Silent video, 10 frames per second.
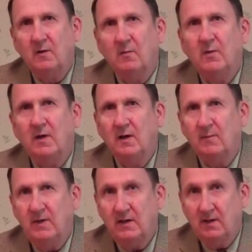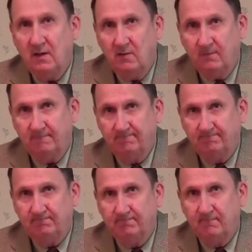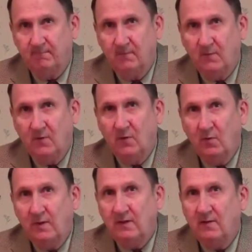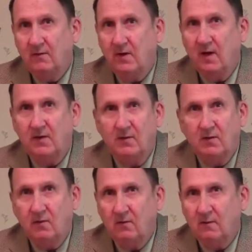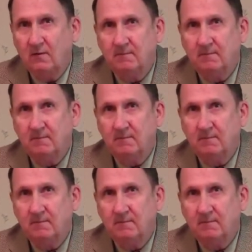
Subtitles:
But let me tell you, the anointing of God took over,